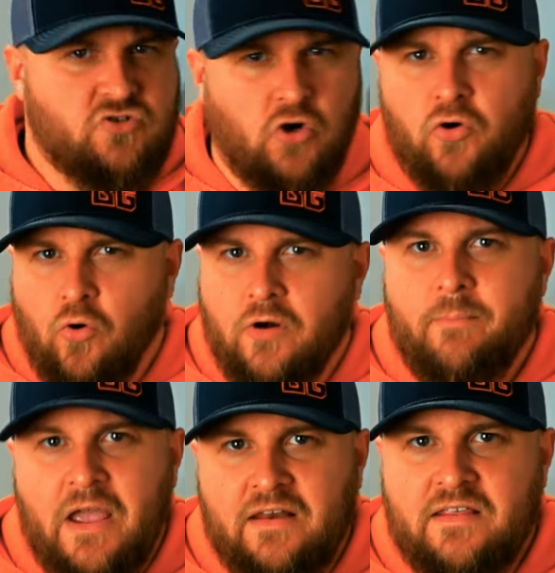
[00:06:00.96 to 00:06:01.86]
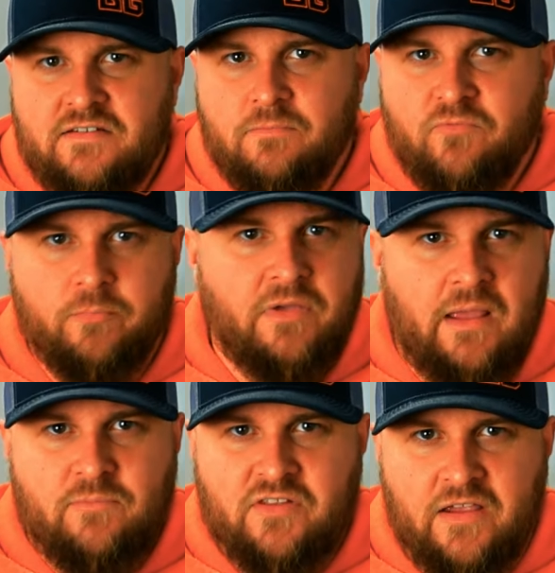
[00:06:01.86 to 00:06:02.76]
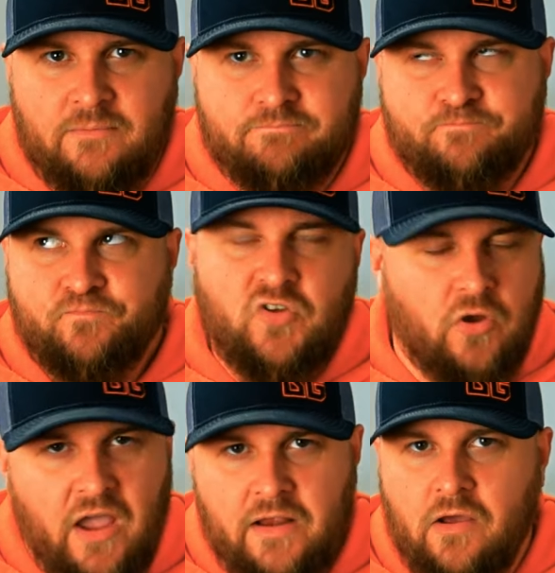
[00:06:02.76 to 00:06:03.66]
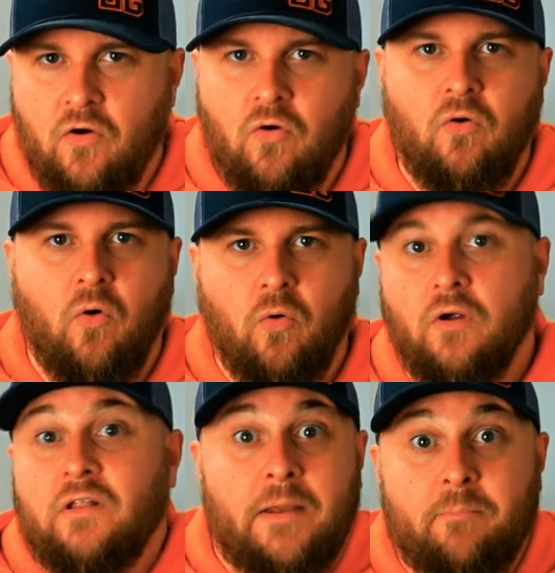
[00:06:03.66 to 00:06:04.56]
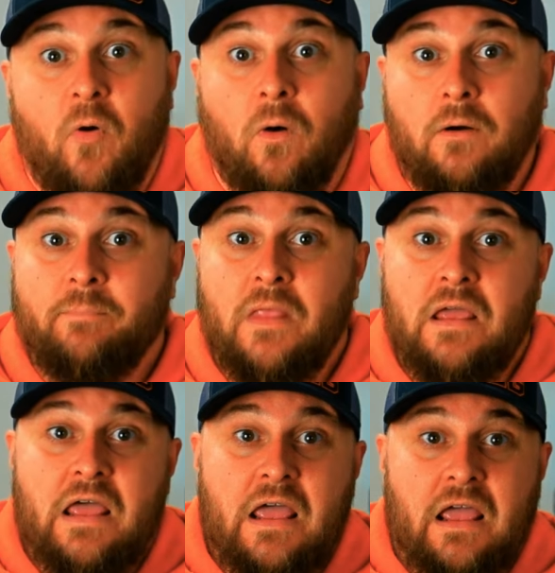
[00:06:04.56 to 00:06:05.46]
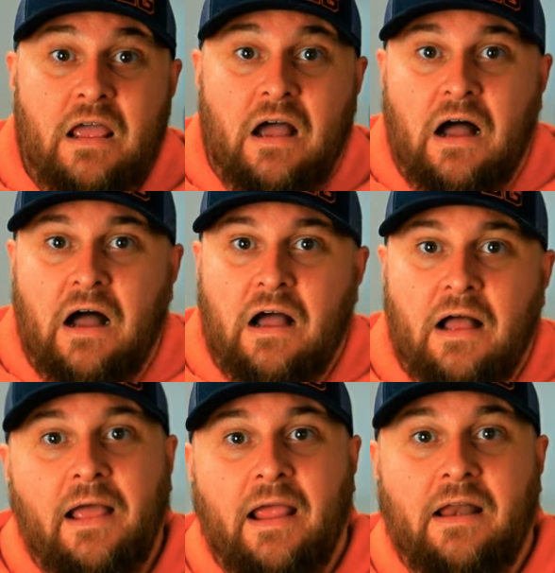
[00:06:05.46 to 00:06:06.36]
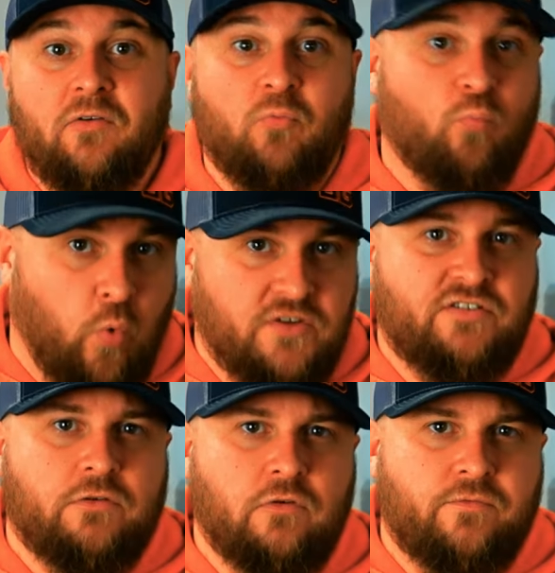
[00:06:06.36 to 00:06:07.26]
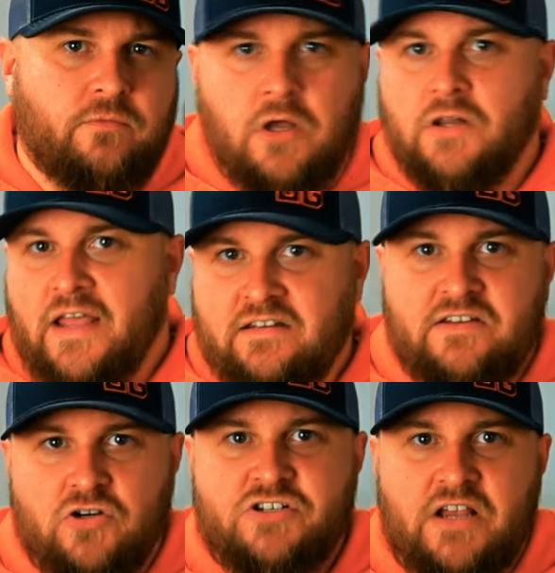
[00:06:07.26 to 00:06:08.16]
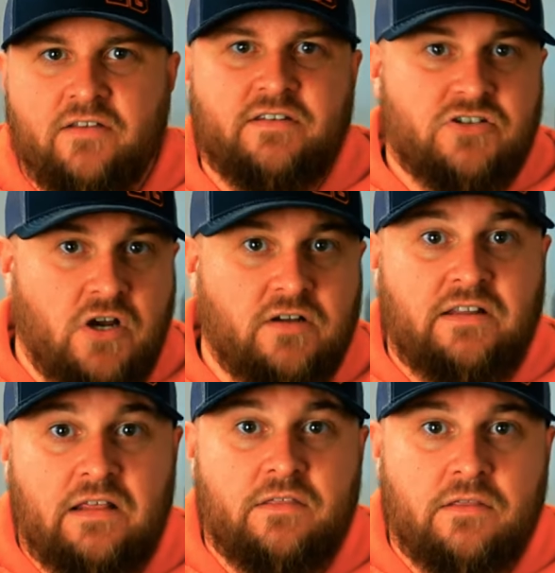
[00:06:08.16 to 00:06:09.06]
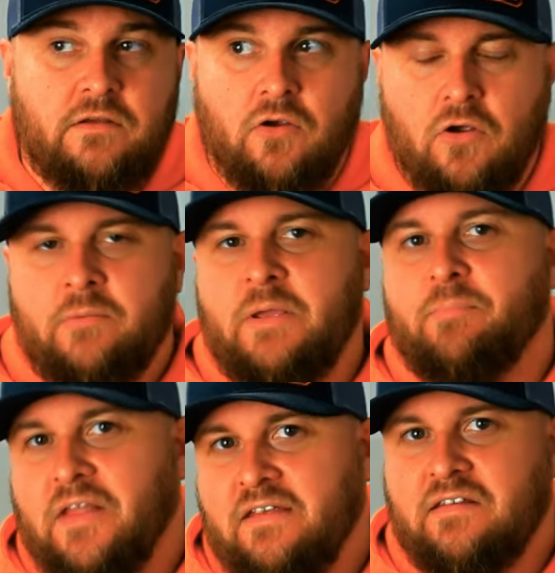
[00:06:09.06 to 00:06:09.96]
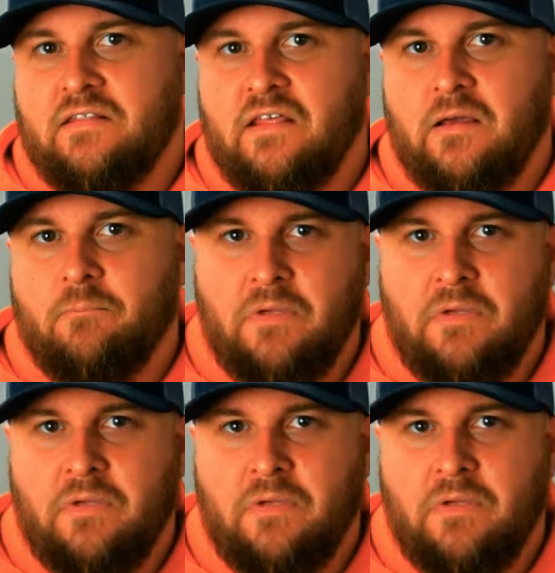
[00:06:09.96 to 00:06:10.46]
turn order mechanism from games like Tokaido or Glenmore. And once you've collected your shells and shark teeth, you're going to be placing them